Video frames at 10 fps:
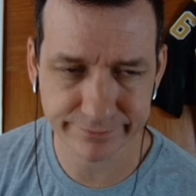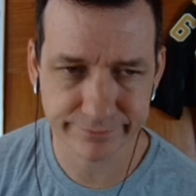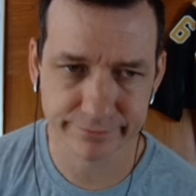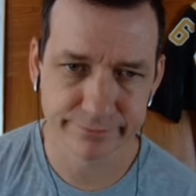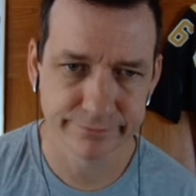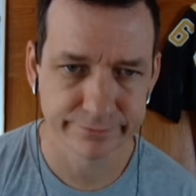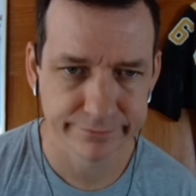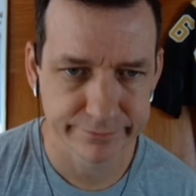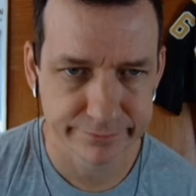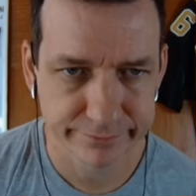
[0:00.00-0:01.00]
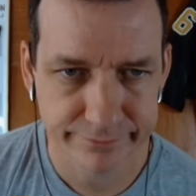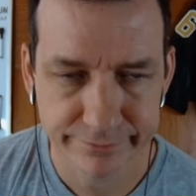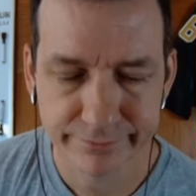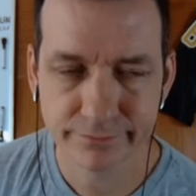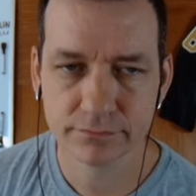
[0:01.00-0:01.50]

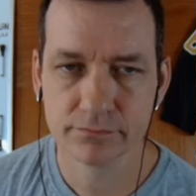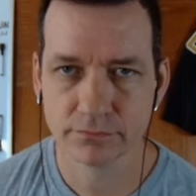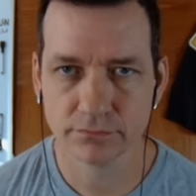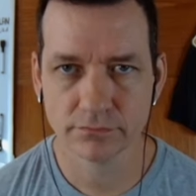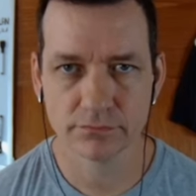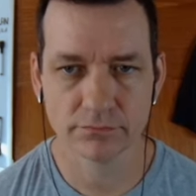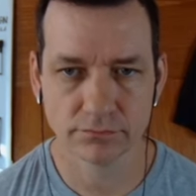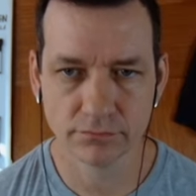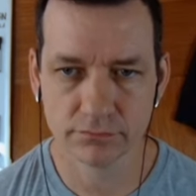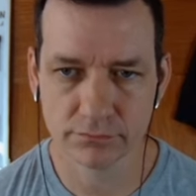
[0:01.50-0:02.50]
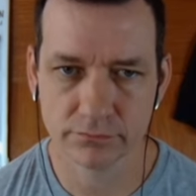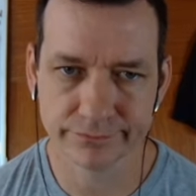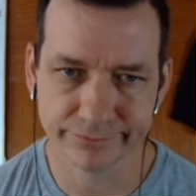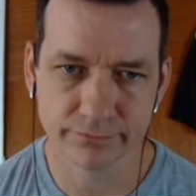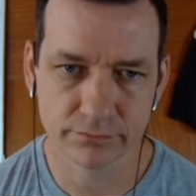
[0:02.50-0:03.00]

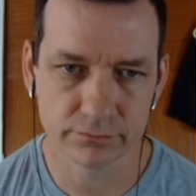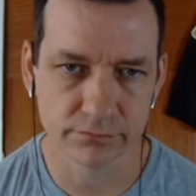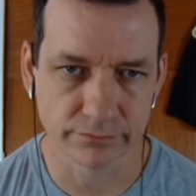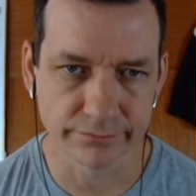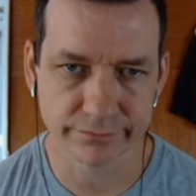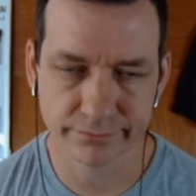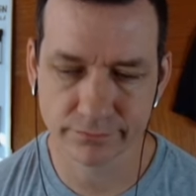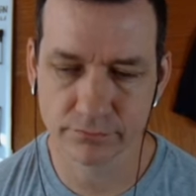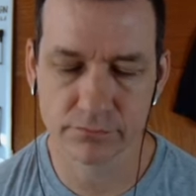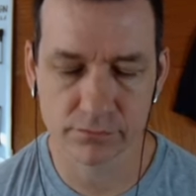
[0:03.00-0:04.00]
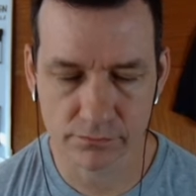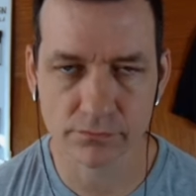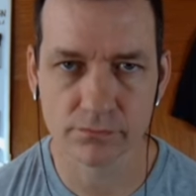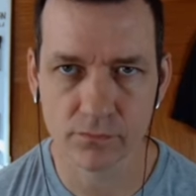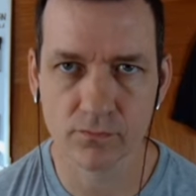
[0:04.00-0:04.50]

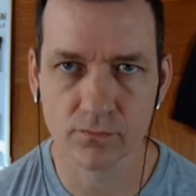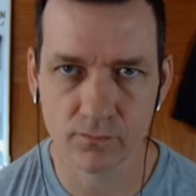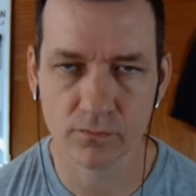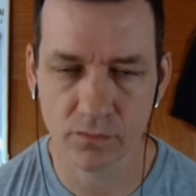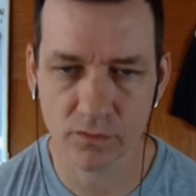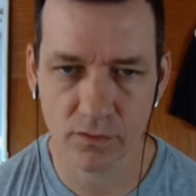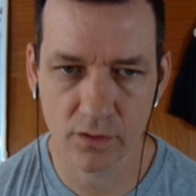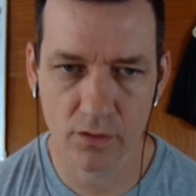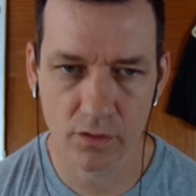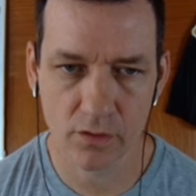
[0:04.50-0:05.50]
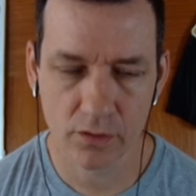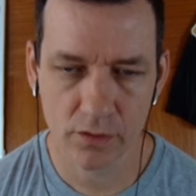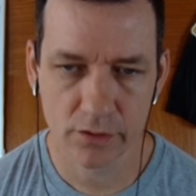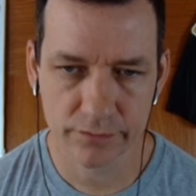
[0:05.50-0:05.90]
The person shown says nothing.